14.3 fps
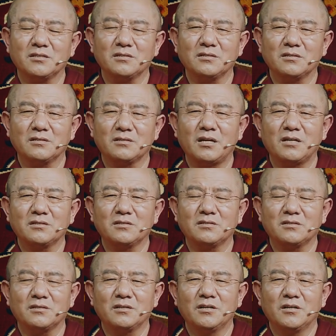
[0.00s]
written
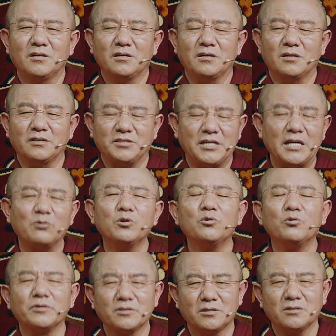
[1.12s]
by
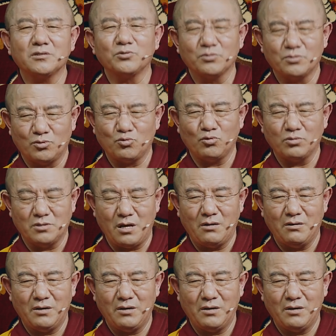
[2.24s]
Master Jian Hui.